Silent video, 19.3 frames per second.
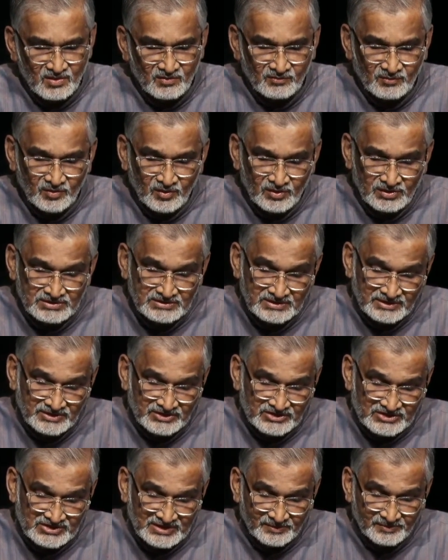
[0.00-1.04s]
was
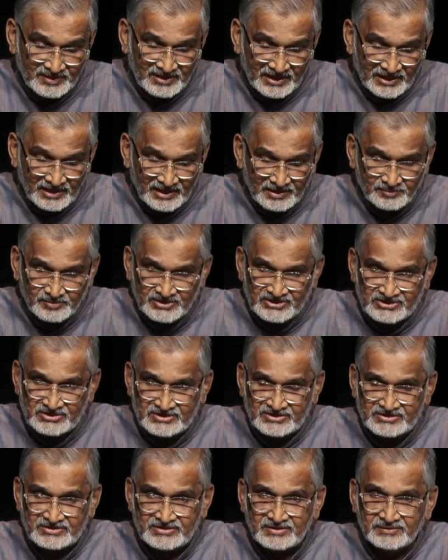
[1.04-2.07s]
Jamnalal
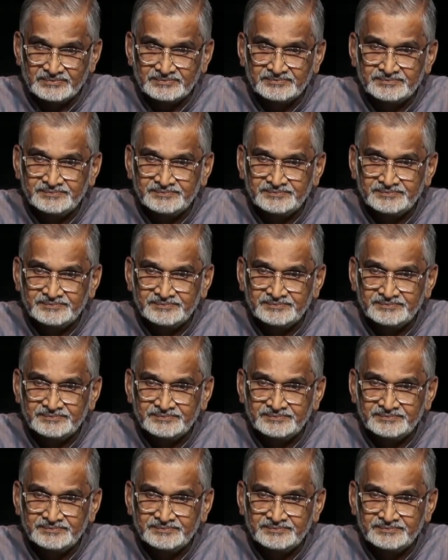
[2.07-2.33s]
Bajaj.